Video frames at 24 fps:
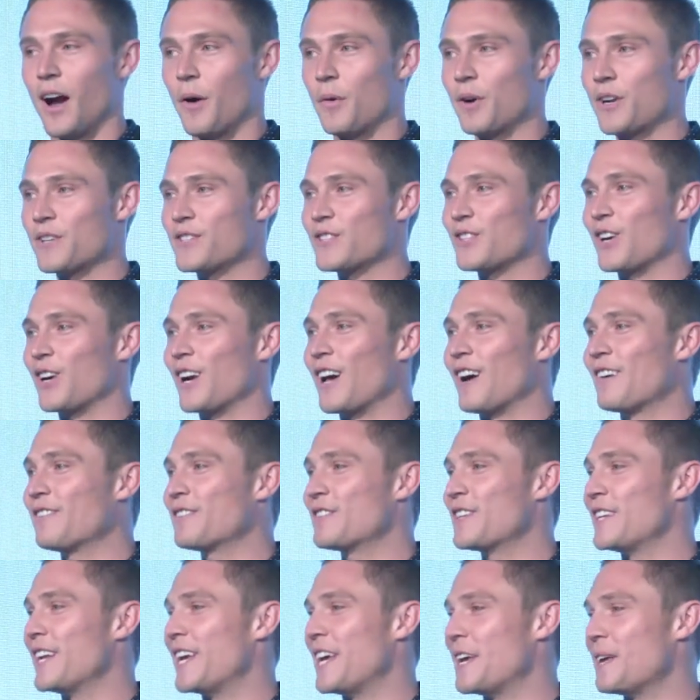I want to start off
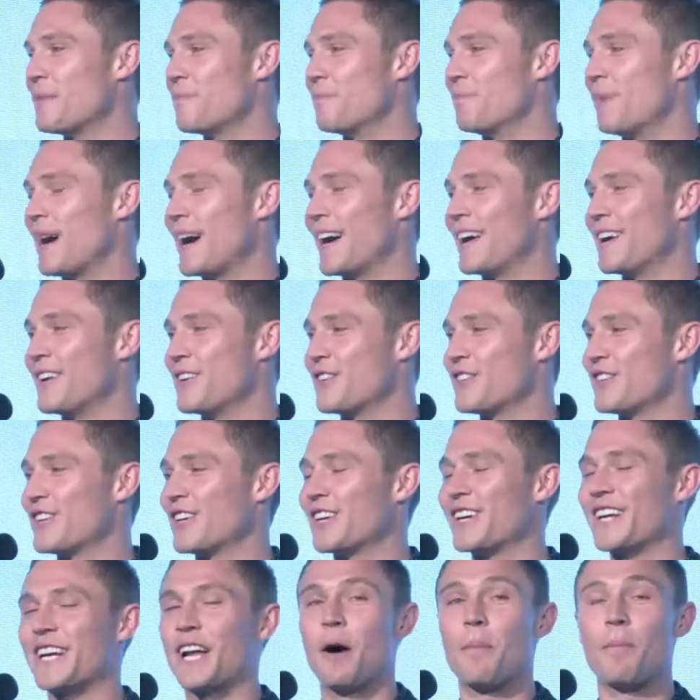today by
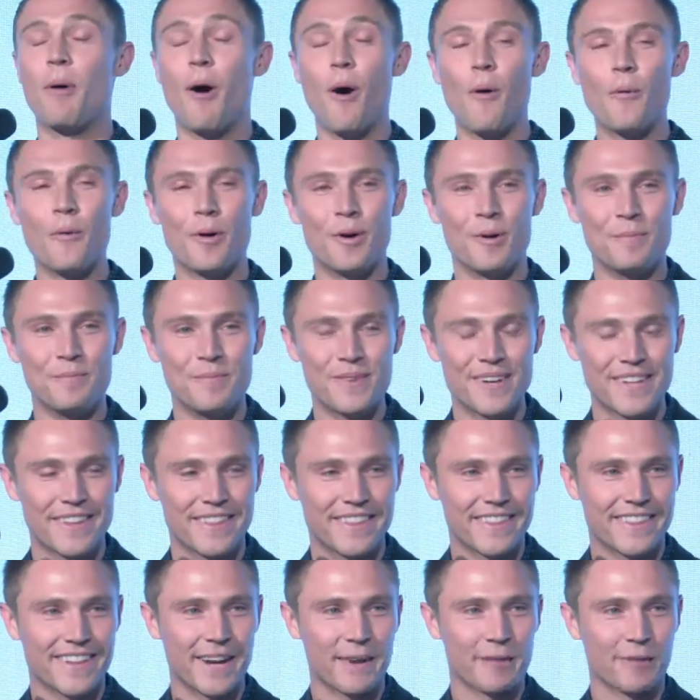sharing a poem
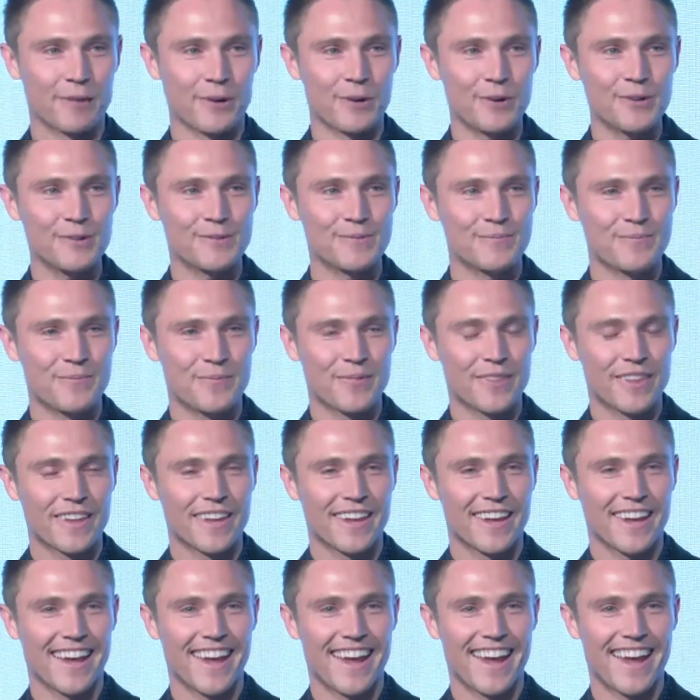that I wrote.
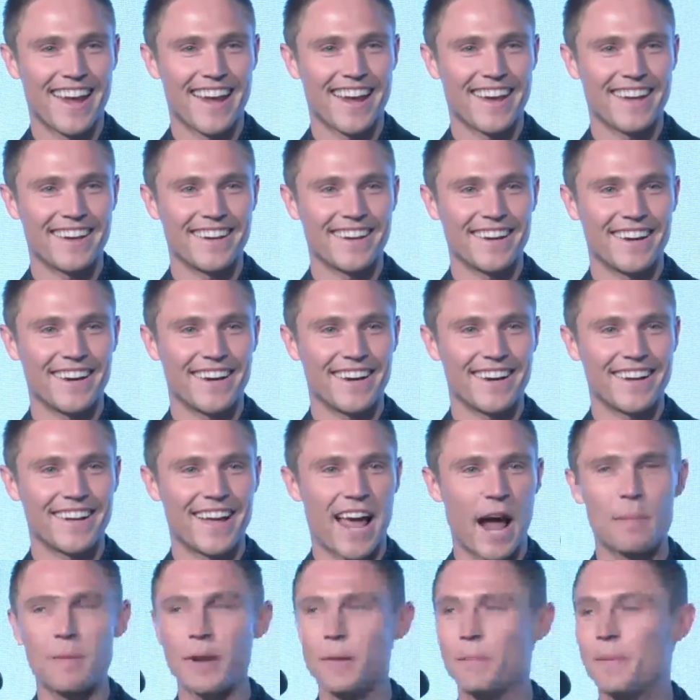And
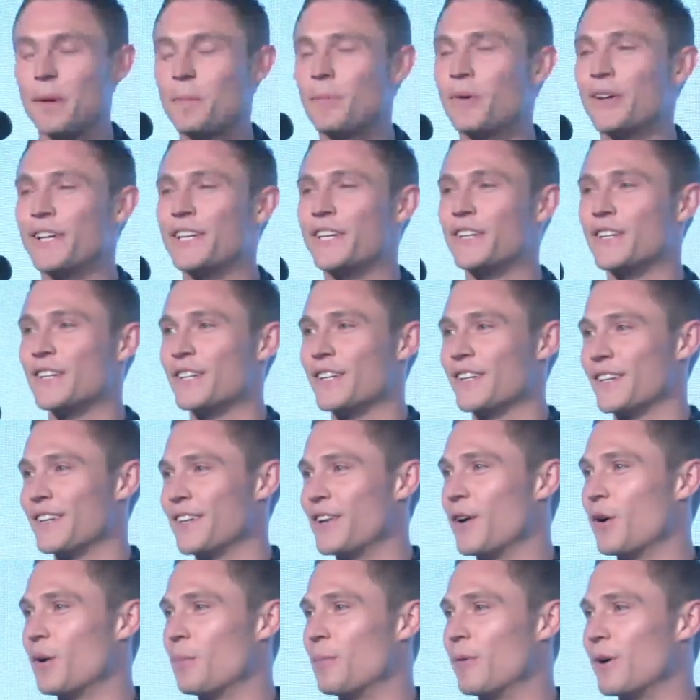how many people here
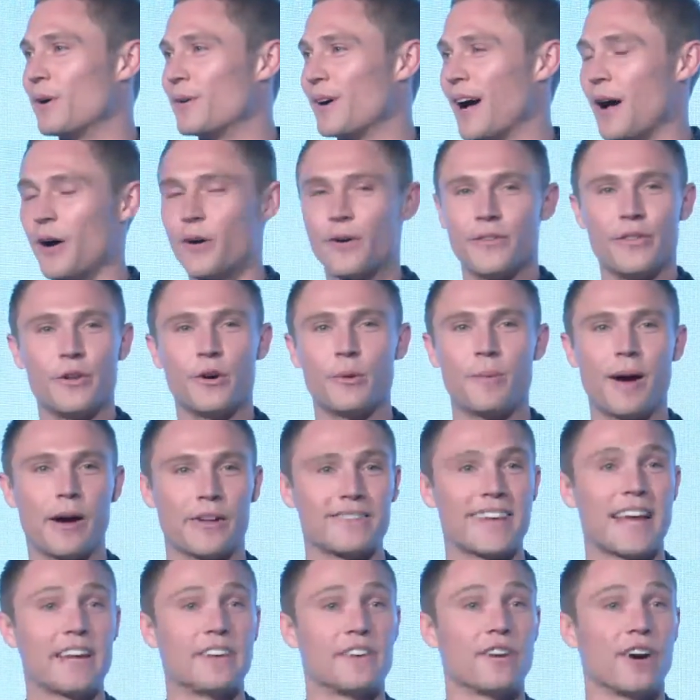know about
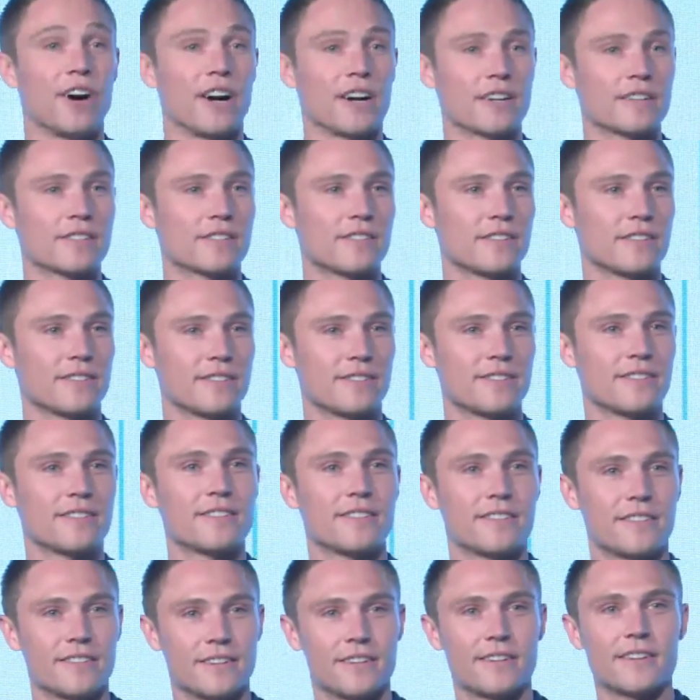TED Talks?
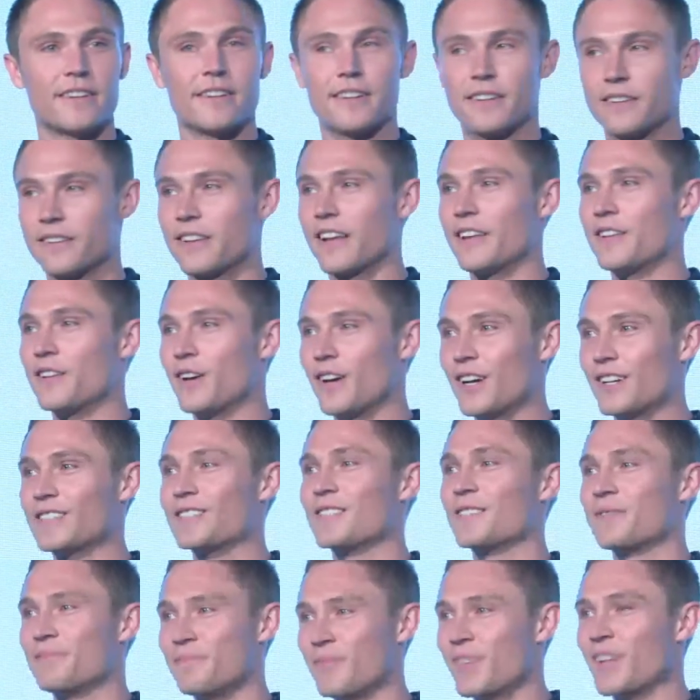TED Talks?
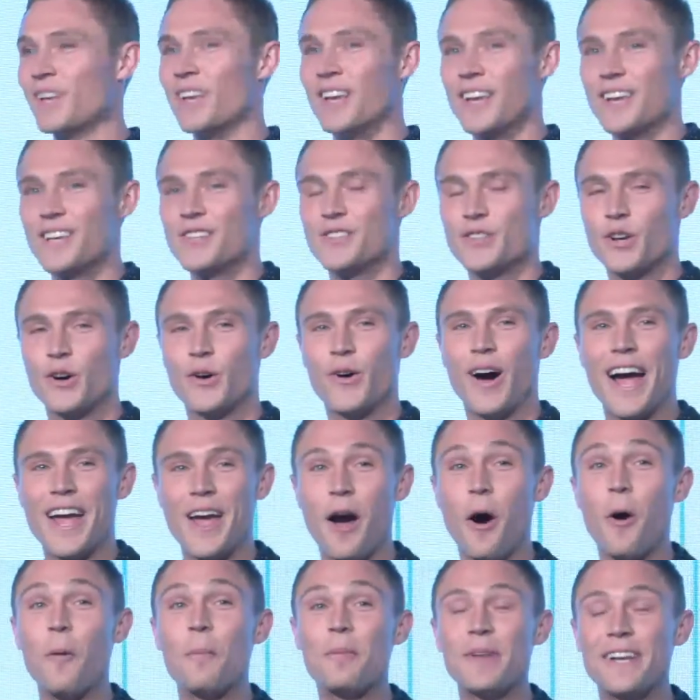So I
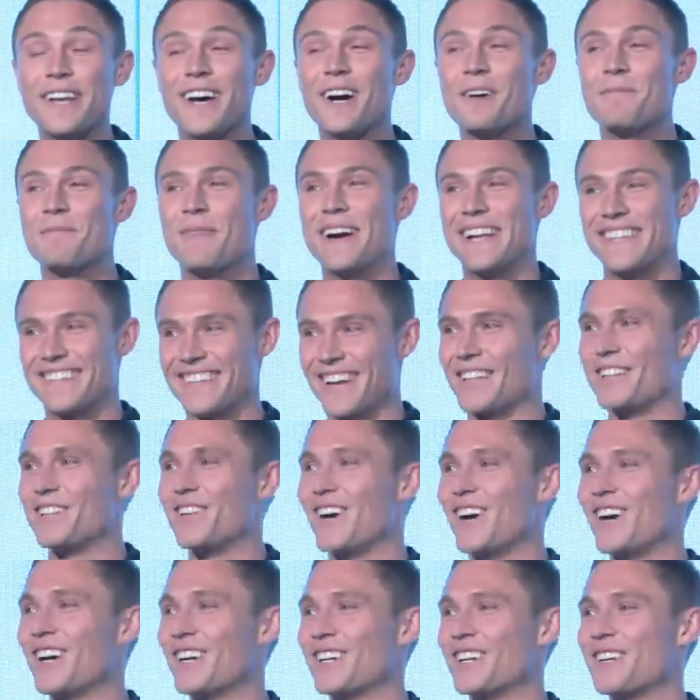opened up my TED
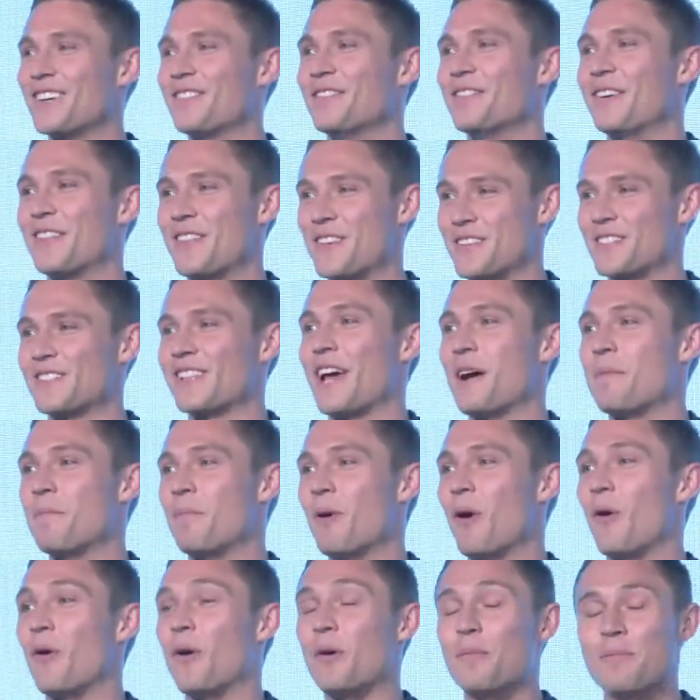Talk with a slam
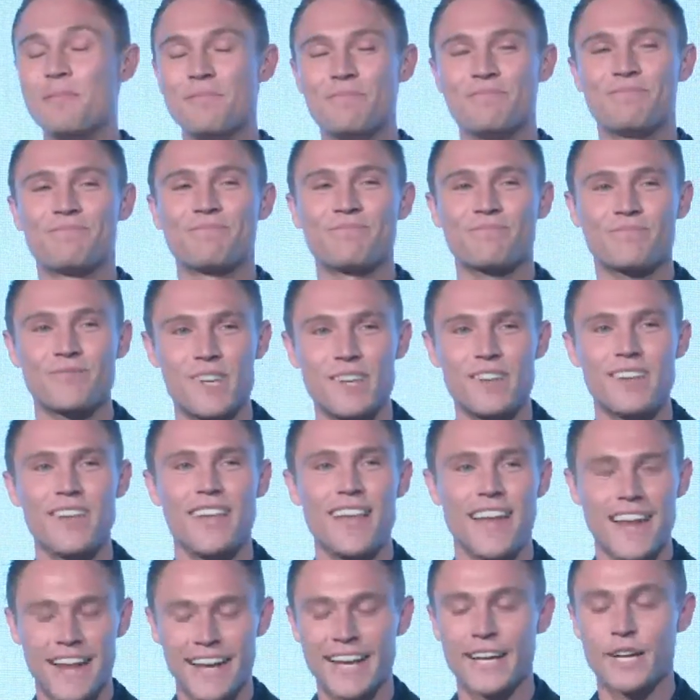poem,
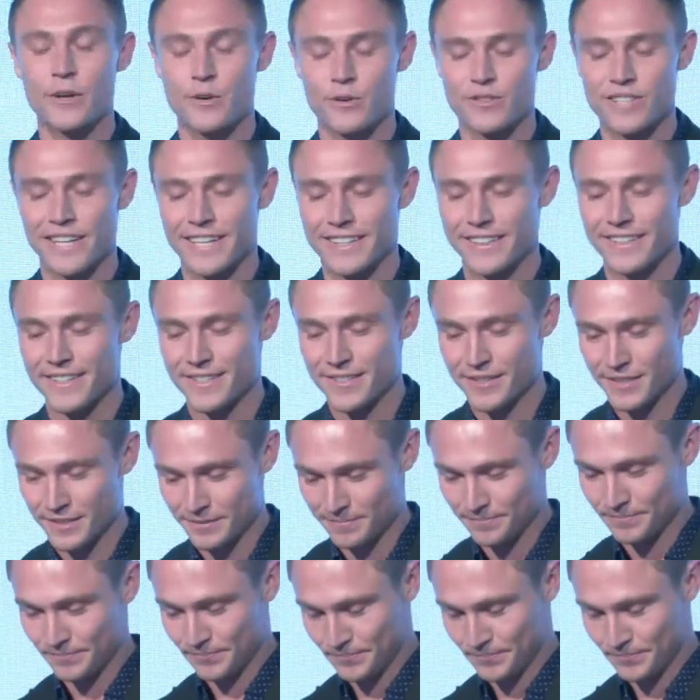and it goes like this.